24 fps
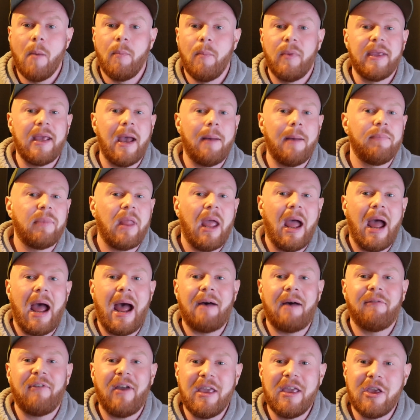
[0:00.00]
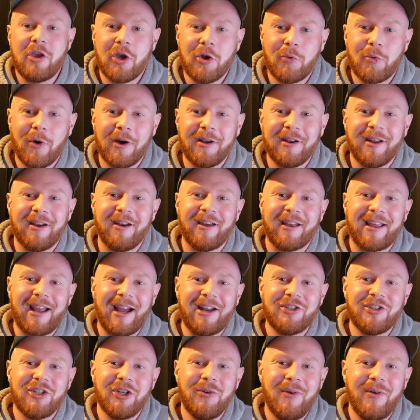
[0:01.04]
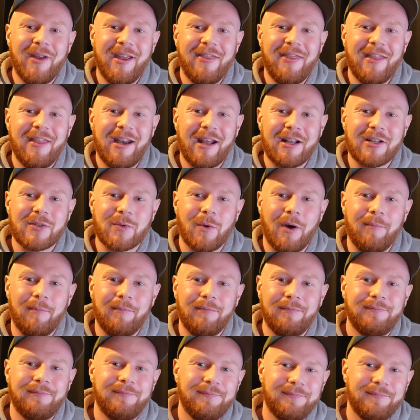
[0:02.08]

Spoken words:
But yeah, have a good one, and I'll catch you in the next one.